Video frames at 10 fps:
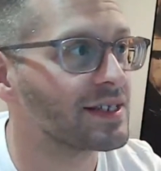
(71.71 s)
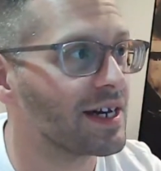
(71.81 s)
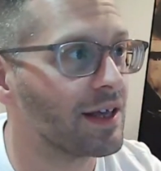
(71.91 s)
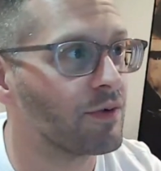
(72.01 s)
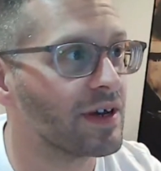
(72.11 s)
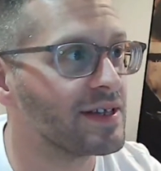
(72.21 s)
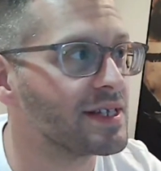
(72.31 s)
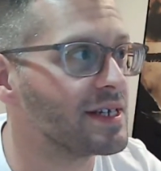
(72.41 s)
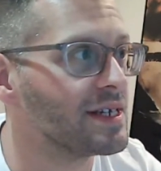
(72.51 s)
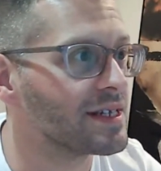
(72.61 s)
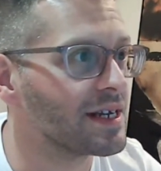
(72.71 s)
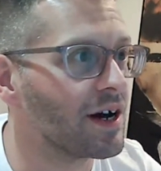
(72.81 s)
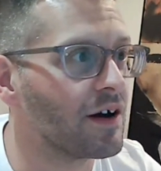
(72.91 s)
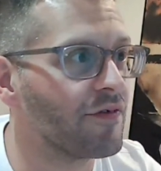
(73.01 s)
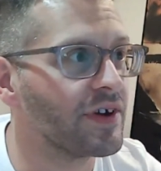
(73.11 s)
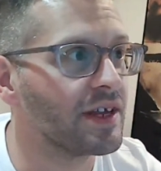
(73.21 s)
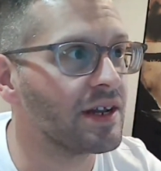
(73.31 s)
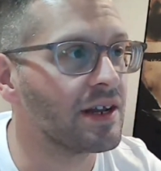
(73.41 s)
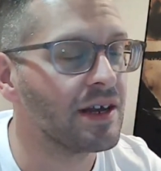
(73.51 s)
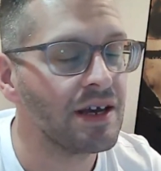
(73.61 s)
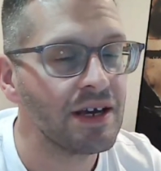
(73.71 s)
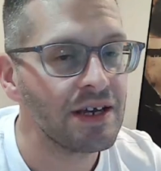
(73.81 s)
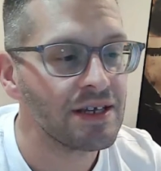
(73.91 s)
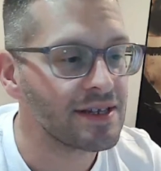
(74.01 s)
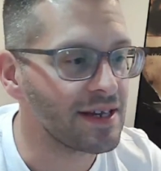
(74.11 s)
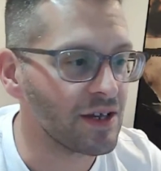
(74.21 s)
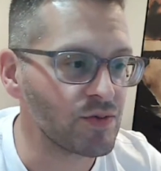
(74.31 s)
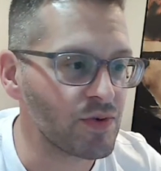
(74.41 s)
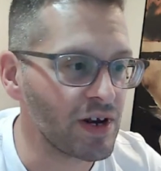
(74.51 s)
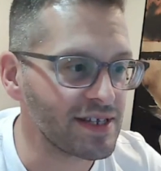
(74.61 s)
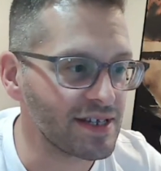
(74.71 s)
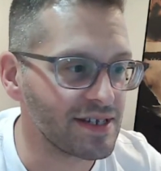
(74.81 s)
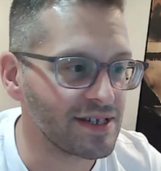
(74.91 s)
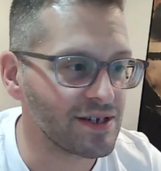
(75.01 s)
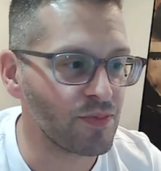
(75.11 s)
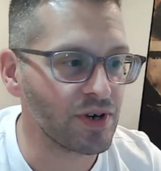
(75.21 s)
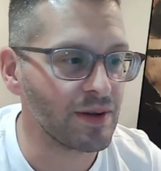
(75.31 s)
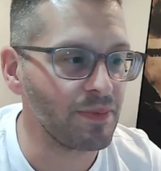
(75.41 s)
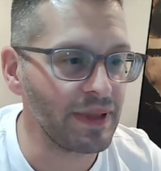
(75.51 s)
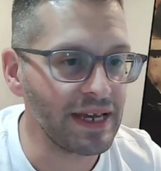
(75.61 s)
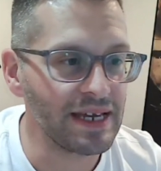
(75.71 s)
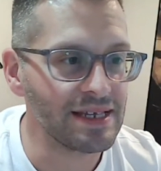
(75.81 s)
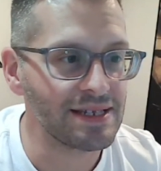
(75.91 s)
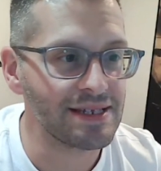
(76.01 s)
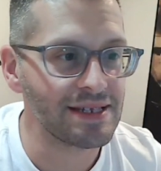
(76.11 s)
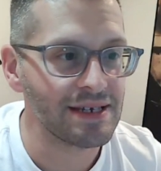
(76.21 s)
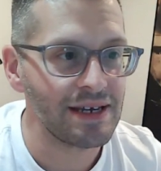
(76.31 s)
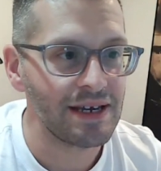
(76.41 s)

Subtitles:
side, what I see is that often sales processes are put in place.